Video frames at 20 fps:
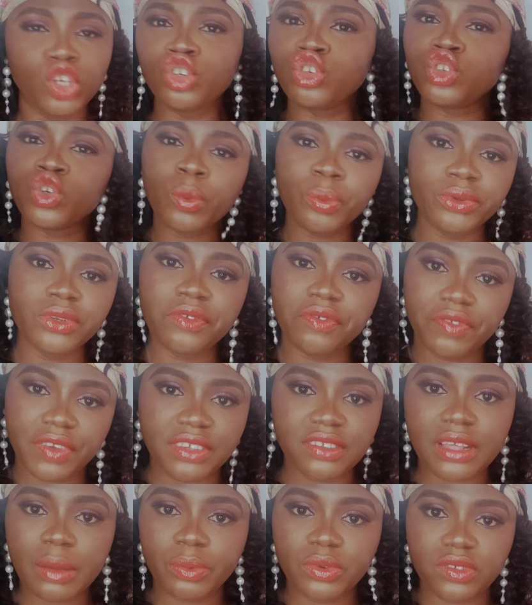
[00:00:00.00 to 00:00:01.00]
you should open a
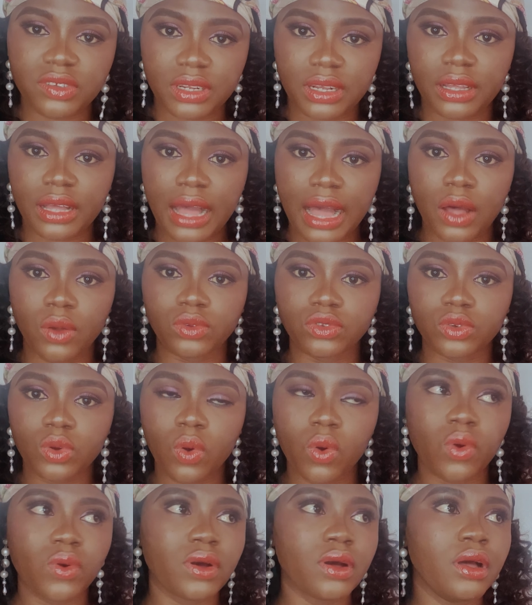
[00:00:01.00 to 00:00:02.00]
fixed deposit account
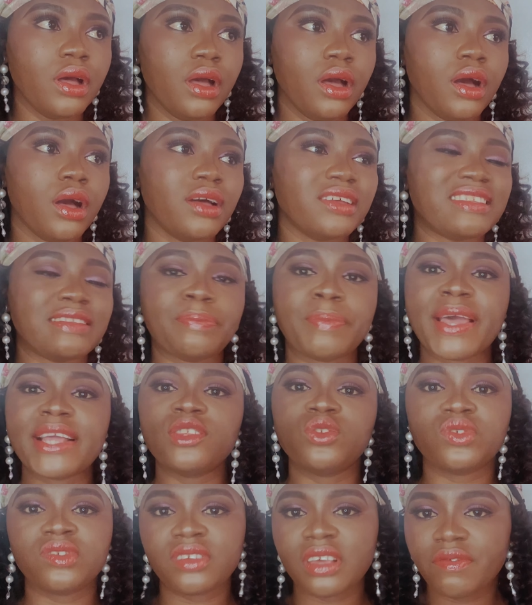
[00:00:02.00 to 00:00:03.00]
or a
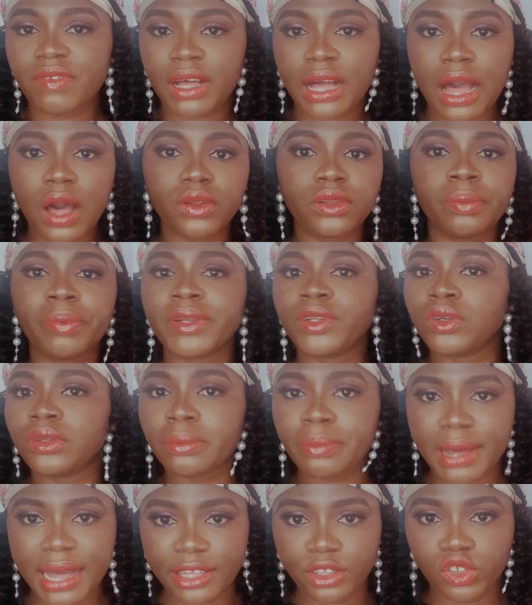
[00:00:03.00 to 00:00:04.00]
spend to save account, depending on
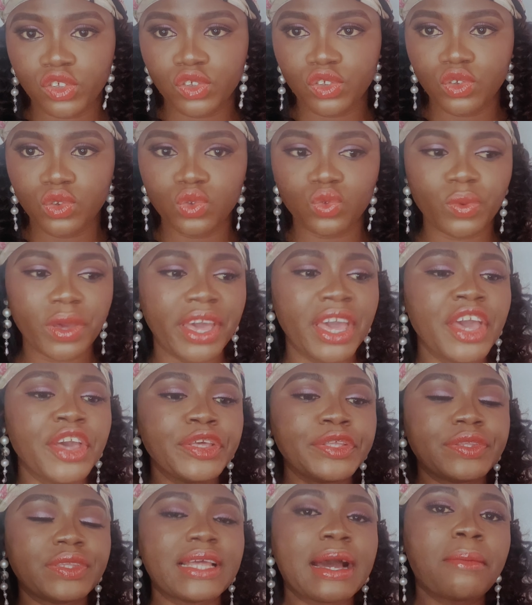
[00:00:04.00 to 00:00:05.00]
the bank you use, where
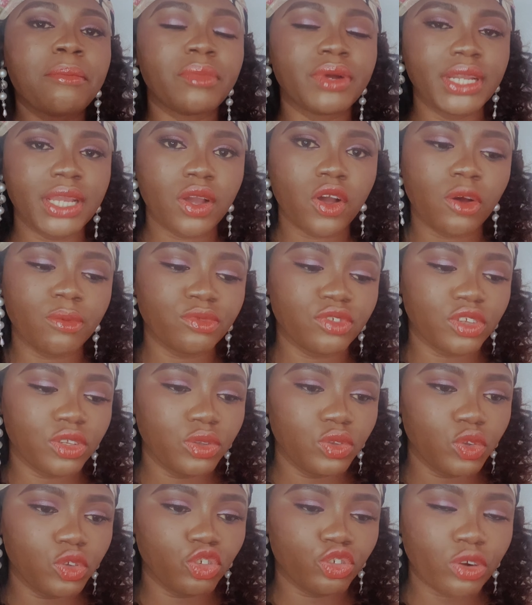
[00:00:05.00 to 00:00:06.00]
that money comes
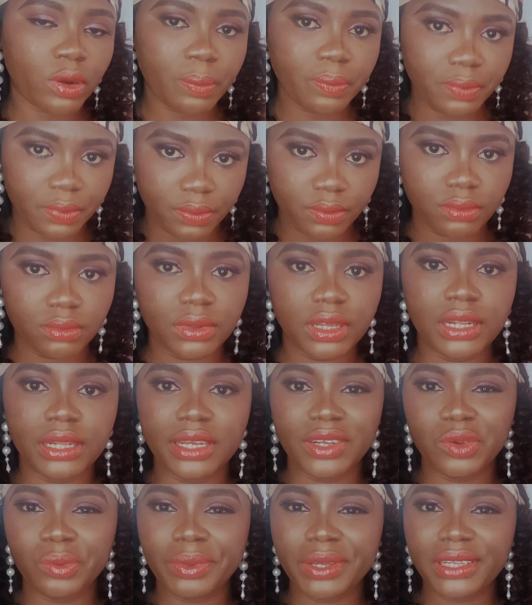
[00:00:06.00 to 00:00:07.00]
in, you drop a
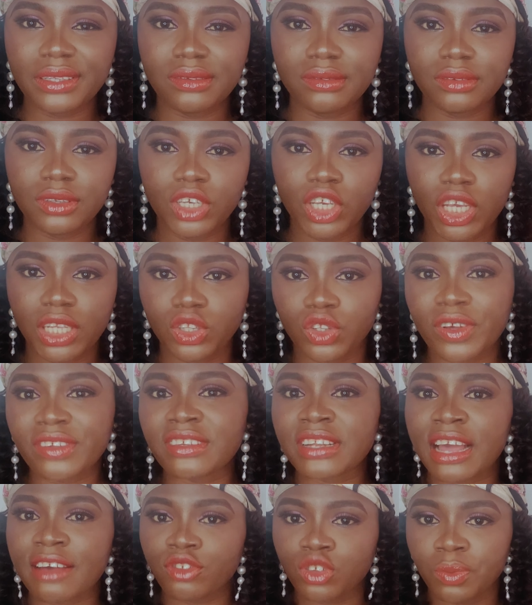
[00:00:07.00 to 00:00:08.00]
little bit. It
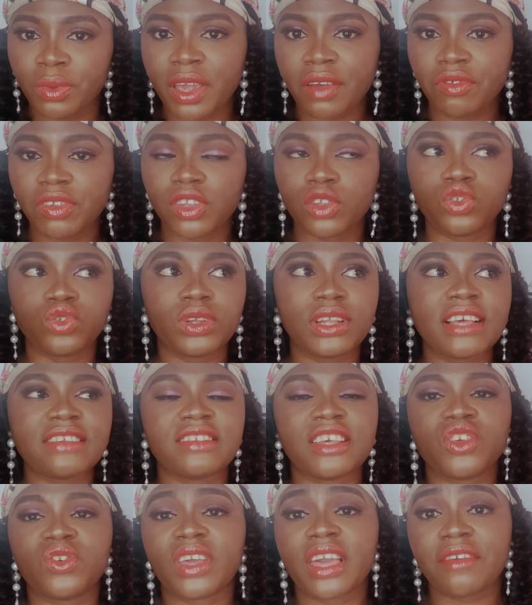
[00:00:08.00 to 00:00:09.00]
doesn't have to be everything. So
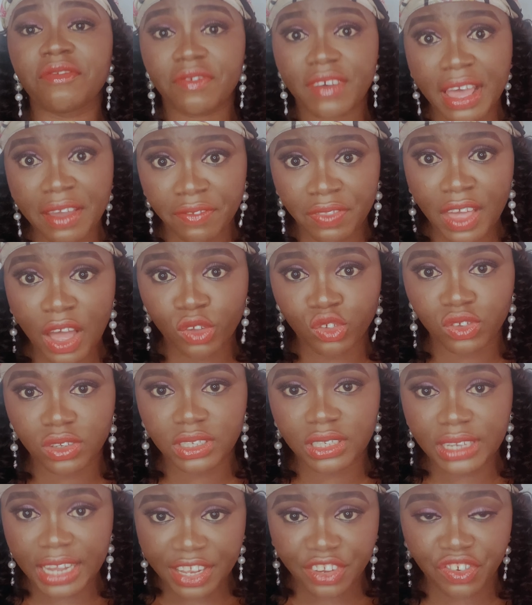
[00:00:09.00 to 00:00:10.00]
let's say you get
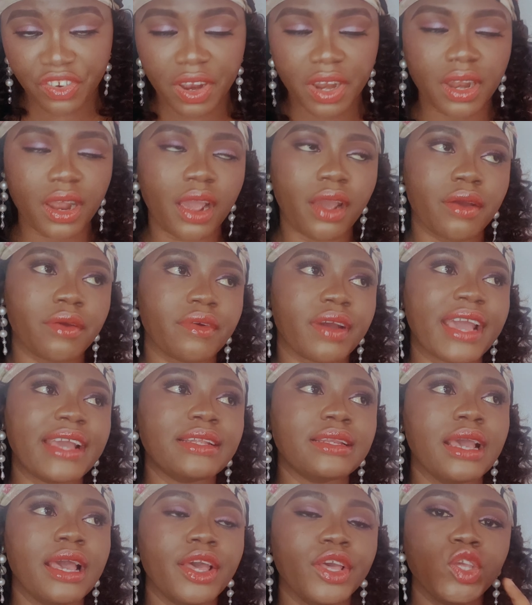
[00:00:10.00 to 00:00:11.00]
5,000 Nigerian naira,
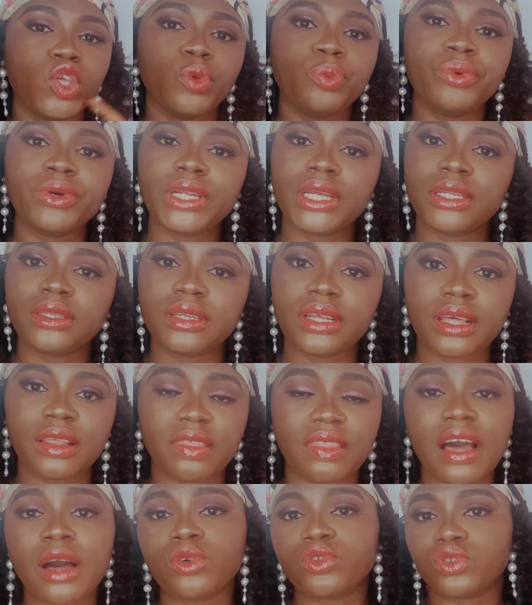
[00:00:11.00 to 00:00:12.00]
right? You put in
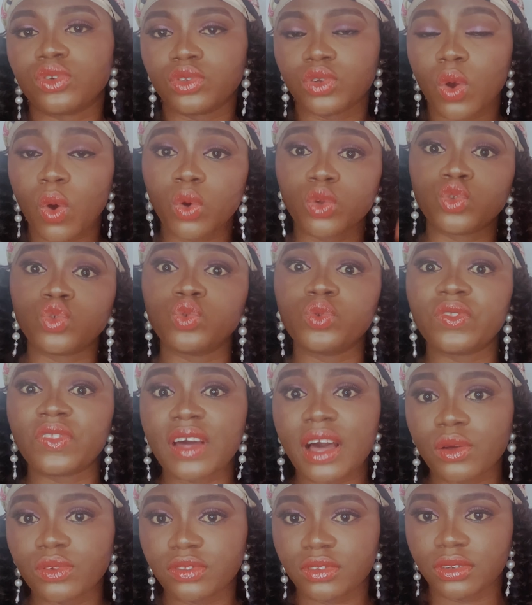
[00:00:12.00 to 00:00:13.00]
1,000 or
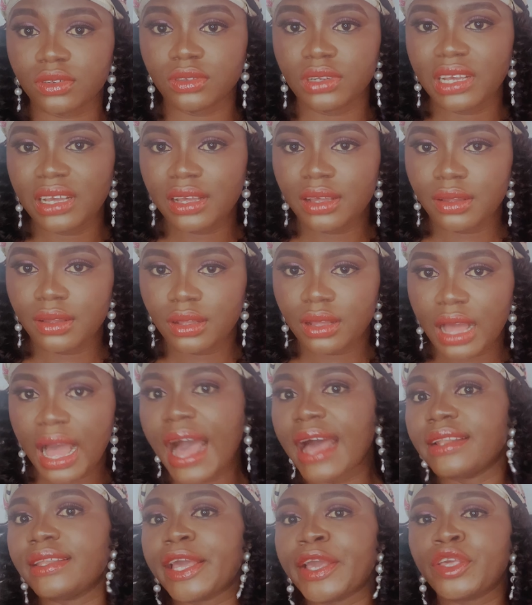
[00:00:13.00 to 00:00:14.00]
2,000.
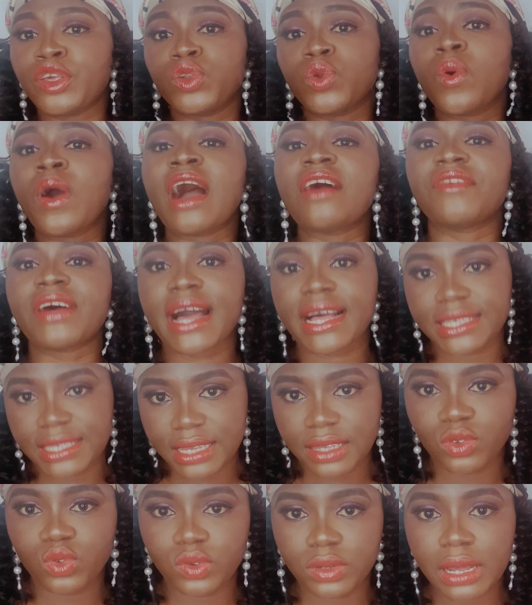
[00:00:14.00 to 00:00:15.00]
And then you don't have
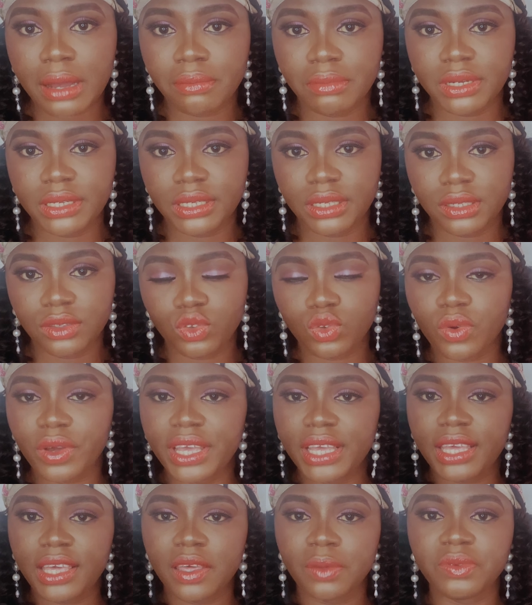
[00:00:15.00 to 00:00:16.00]
access to that money. So
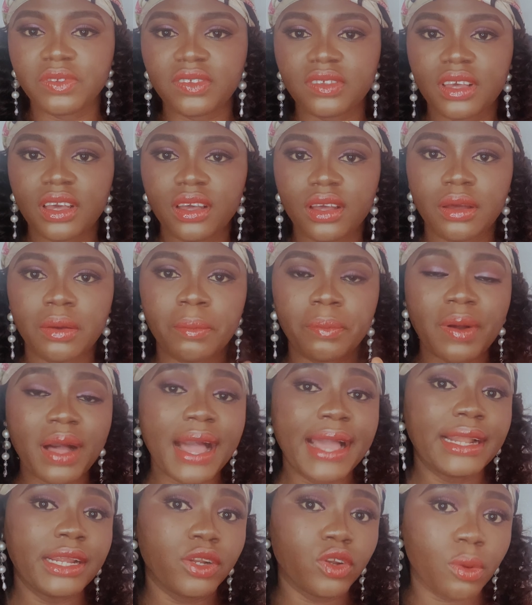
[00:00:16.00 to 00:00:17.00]
it keeps
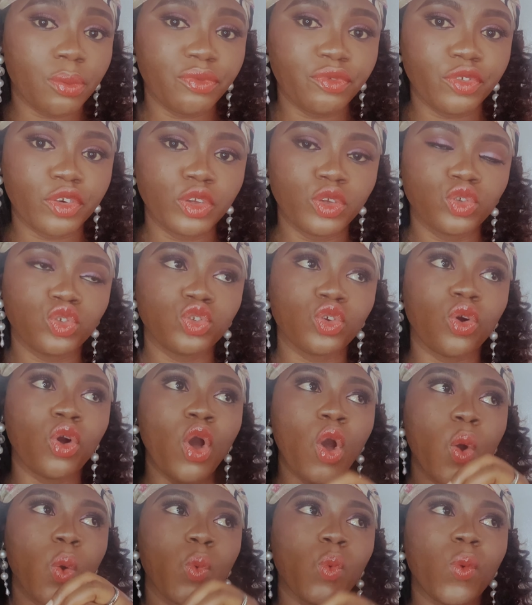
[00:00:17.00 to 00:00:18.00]
piling up for you. So
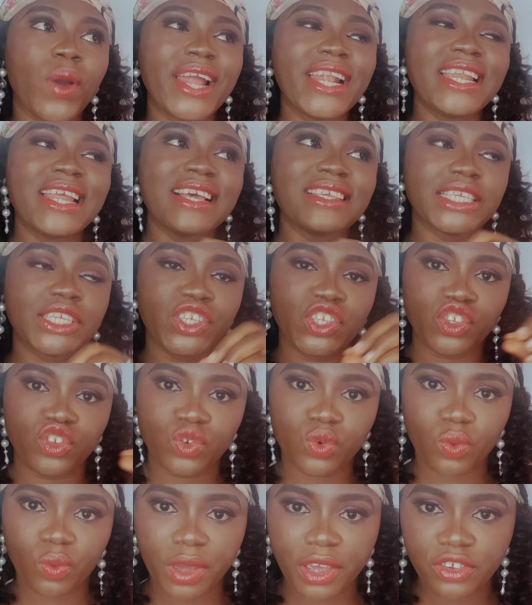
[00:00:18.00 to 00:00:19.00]
when there's a
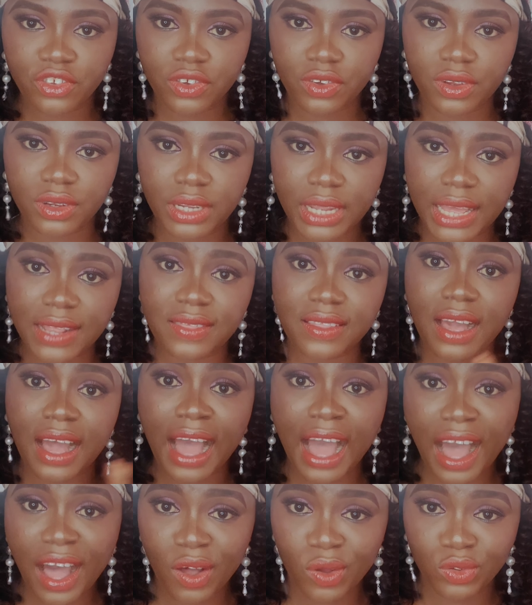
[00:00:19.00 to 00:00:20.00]
situation in the
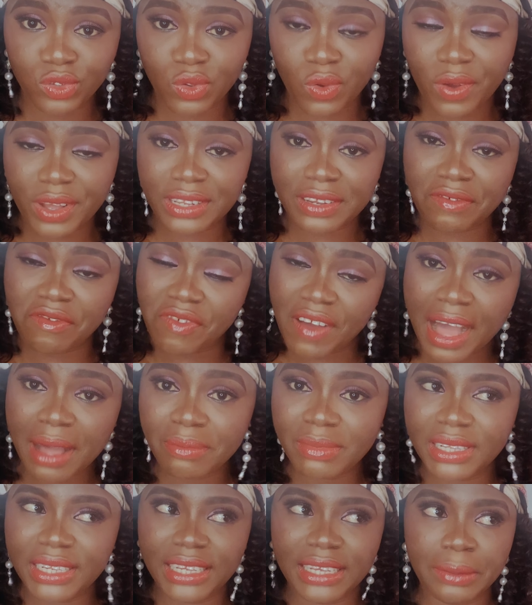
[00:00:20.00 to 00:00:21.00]
house or in the
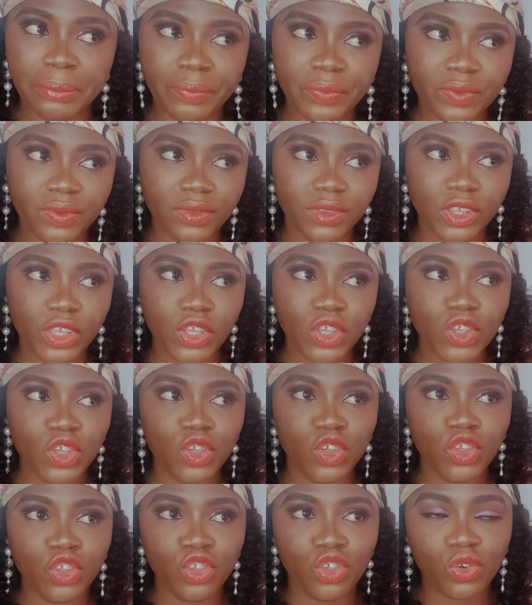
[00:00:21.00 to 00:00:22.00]
family,
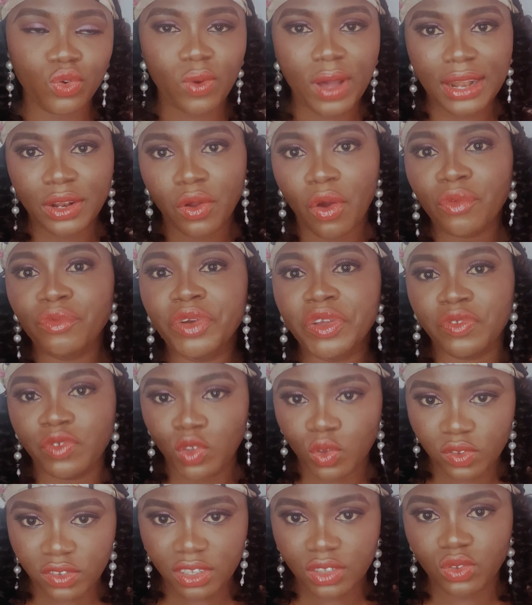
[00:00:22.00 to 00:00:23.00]
you are not
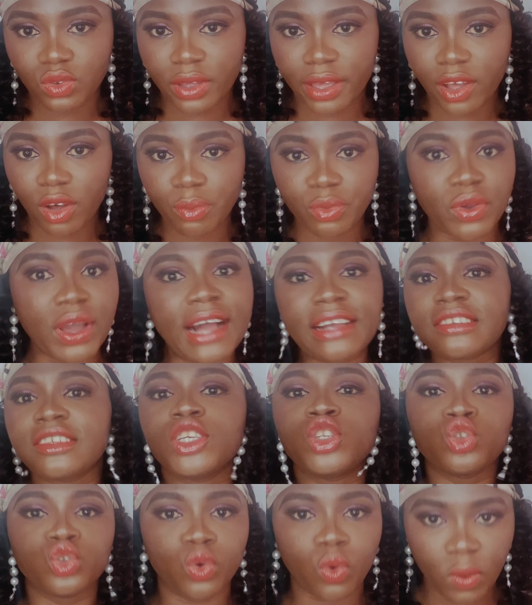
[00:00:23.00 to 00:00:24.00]
refusing to help. You
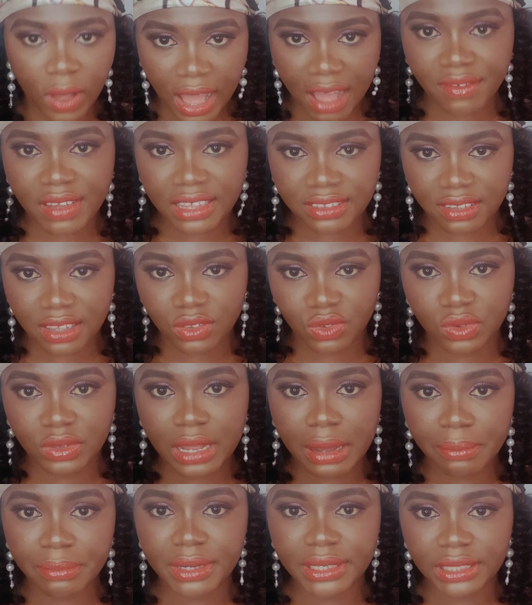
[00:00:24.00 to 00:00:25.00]
actually don't have access to
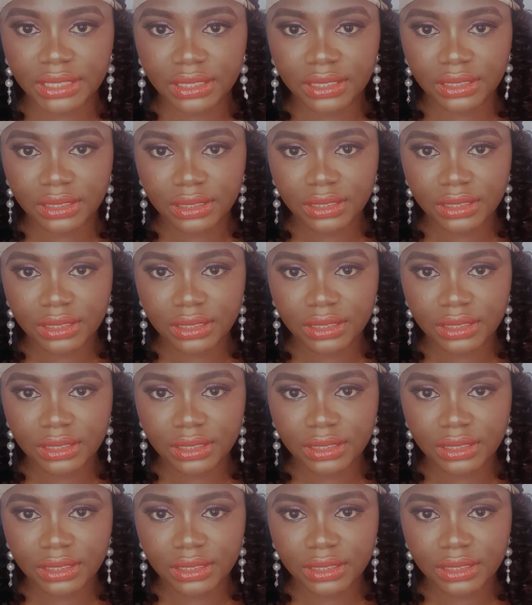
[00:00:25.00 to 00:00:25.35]
that money.